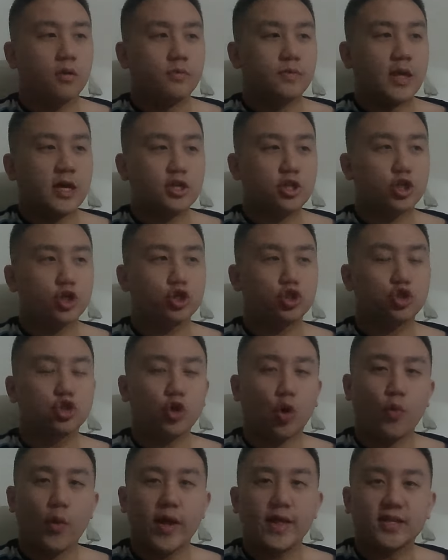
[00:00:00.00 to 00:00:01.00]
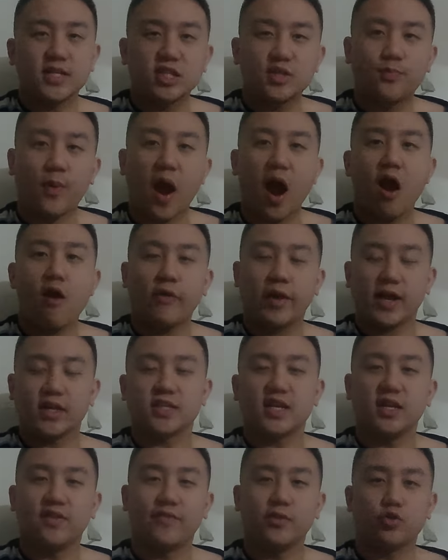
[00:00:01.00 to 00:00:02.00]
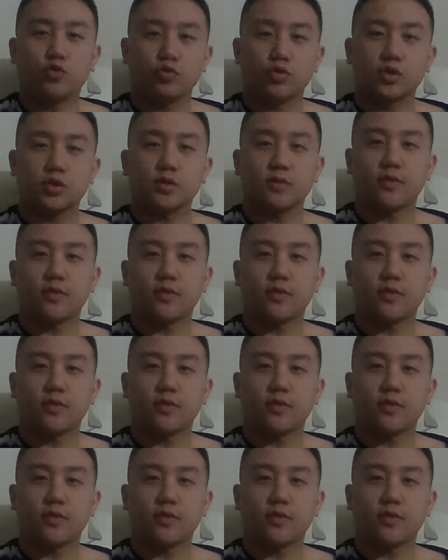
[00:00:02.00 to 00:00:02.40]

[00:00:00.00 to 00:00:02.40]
they're just so inspiring as individuals,